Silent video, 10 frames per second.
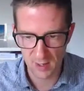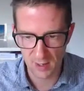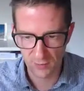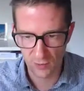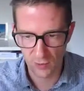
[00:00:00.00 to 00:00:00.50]

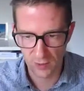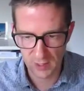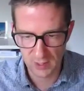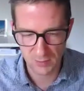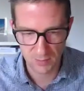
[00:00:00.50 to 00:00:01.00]
I've got
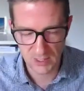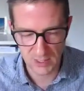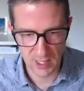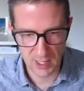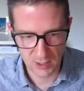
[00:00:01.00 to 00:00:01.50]
this
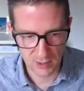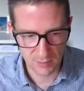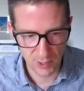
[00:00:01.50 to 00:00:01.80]
mitigation in